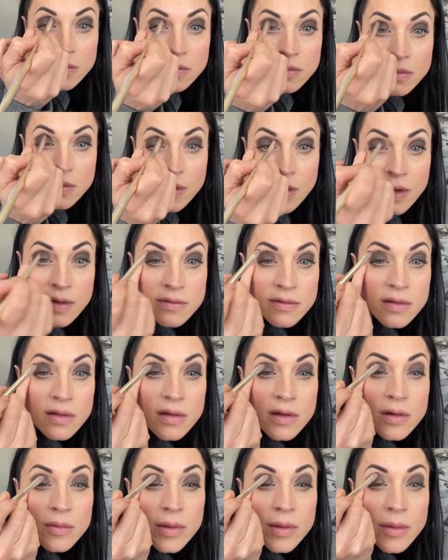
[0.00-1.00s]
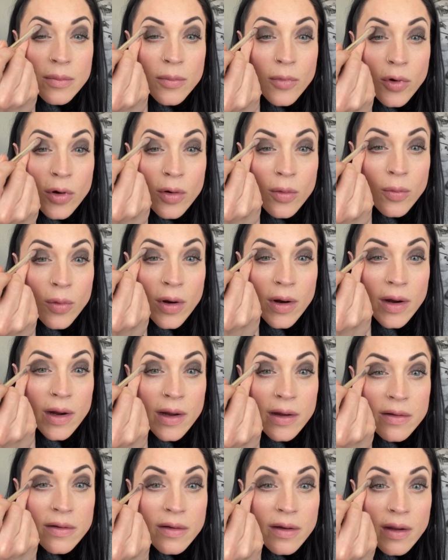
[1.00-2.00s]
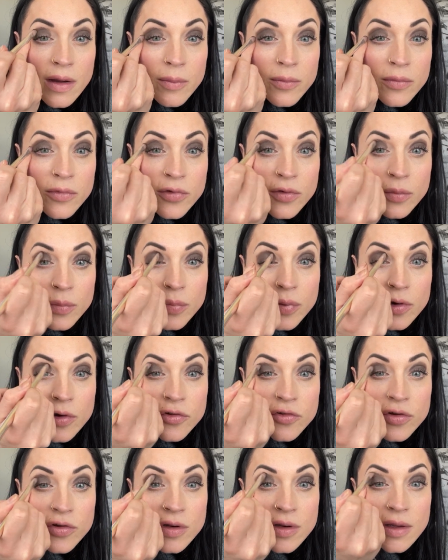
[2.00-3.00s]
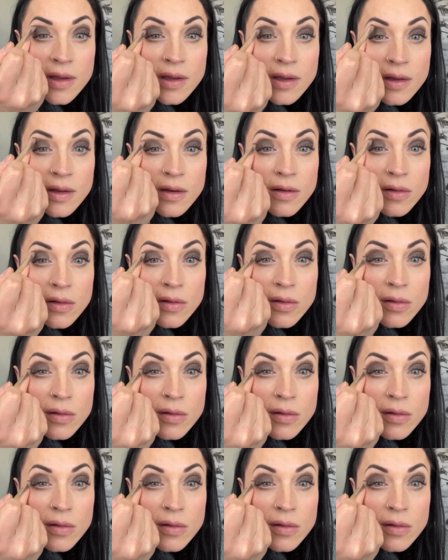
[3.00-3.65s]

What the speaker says: takes a little bit more working time to push it in.